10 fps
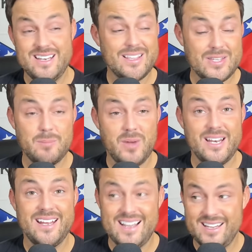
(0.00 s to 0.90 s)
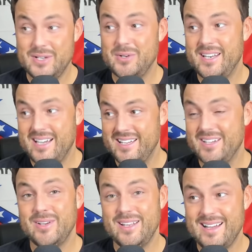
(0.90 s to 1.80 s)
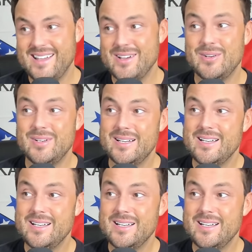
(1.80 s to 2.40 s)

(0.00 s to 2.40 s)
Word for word: Nothing but N I L, N I L, N I L.